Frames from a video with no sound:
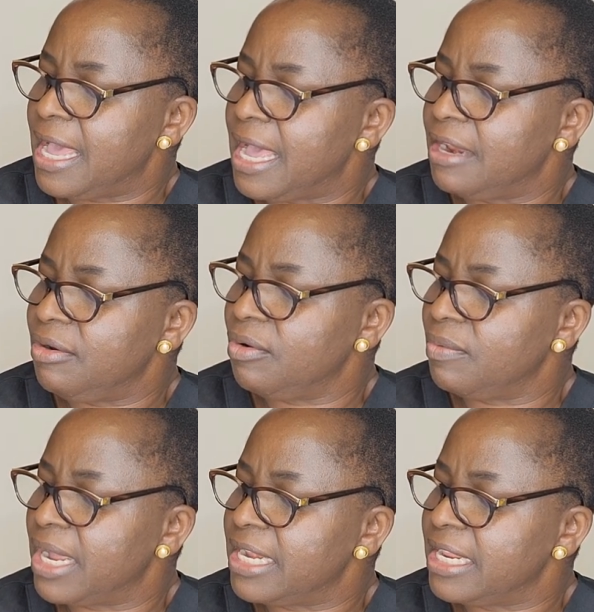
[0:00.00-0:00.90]
and
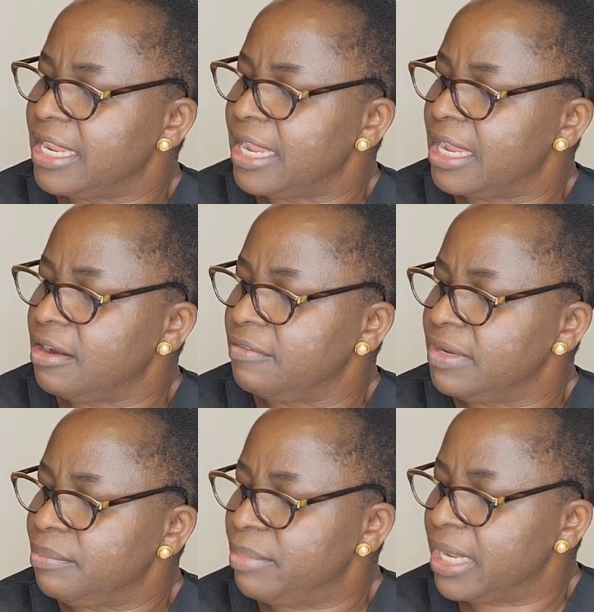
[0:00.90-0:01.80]
lower the head of
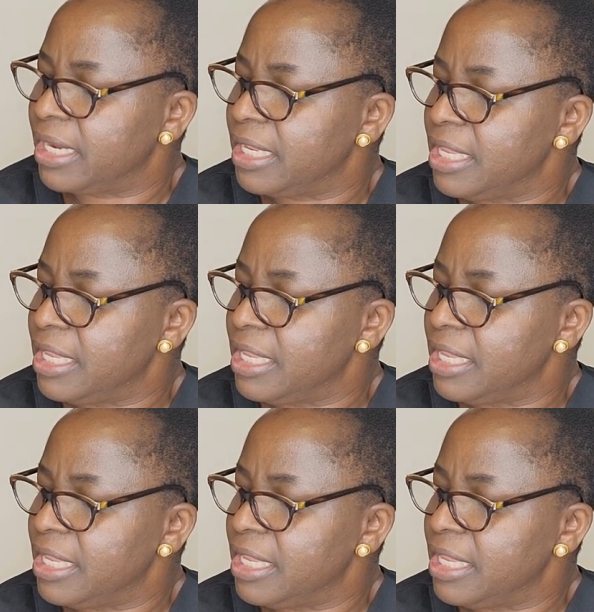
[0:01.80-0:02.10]
the bed